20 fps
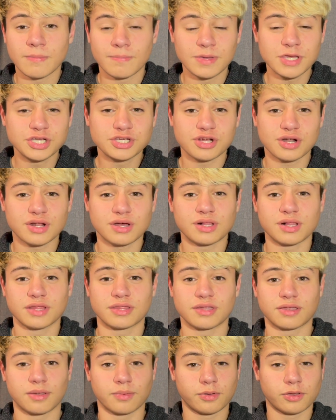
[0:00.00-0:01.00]
be sure to
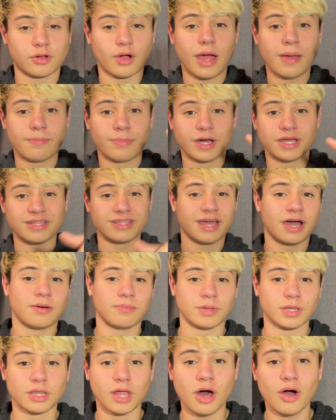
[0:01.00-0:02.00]
click the subscribe button
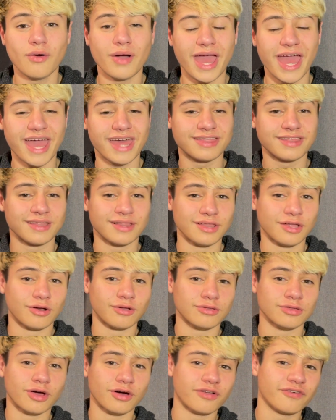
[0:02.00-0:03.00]
down below and the
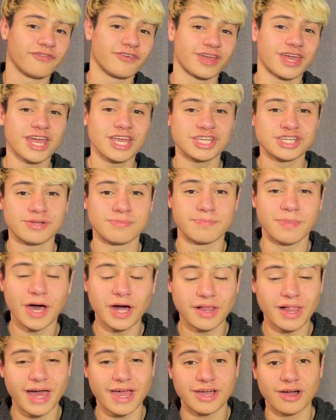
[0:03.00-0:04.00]
little notification
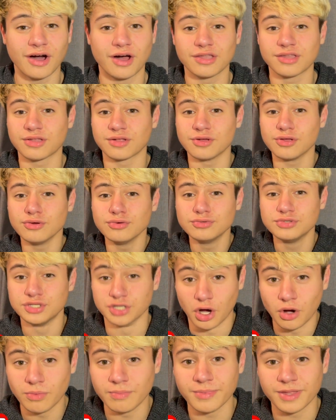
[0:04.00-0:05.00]
bell icon so you
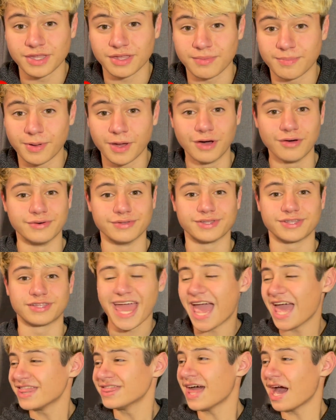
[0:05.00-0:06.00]
don't miss a
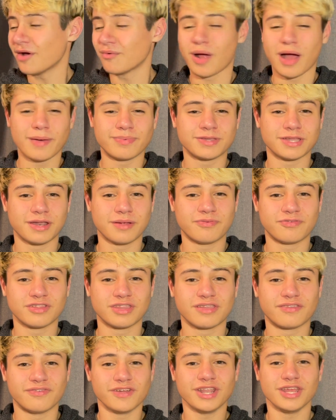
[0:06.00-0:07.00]
post. And that wraps it up for
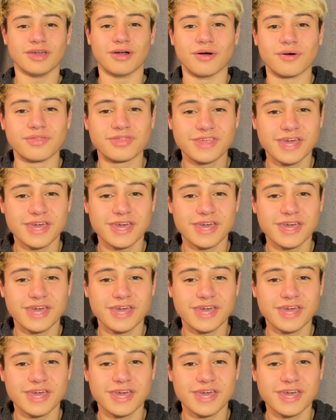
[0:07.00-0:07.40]
this video.